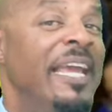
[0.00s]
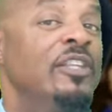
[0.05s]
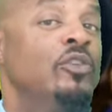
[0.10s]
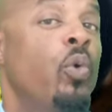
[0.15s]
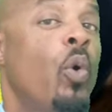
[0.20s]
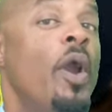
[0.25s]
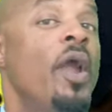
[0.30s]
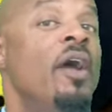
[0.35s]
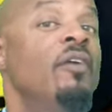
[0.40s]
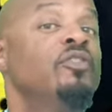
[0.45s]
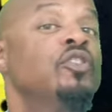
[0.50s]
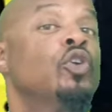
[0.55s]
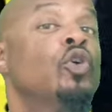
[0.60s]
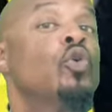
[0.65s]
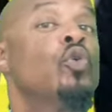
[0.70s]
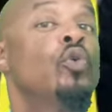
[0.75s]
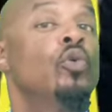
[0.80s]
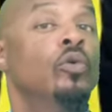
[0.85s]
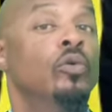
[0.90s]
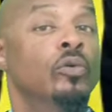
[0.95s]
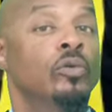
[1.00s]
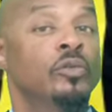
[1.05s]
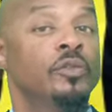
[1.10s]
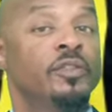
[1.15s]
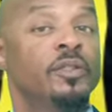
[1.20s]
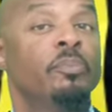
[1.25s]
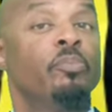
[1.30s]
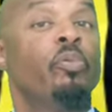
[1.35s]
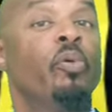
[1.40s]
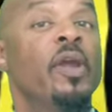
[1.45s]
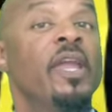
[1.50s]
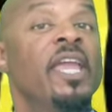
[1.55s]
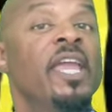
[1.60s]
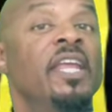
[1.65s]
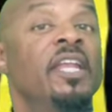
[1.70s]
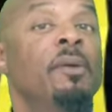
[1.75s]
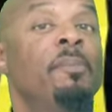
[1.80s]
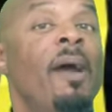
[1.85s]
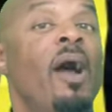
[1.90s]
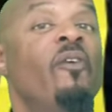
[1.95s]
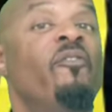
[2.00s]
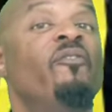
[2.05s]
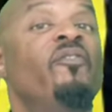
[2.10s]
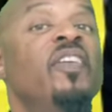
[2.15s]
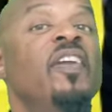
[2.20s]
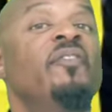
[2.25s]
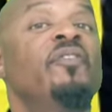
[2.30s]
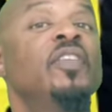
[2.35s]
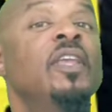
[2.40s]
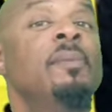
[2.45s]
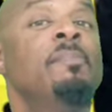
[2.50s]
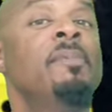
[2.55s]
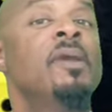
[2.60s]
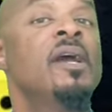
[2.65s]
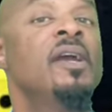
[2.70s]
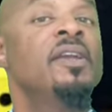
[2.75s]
Big 12 schools bring in about $50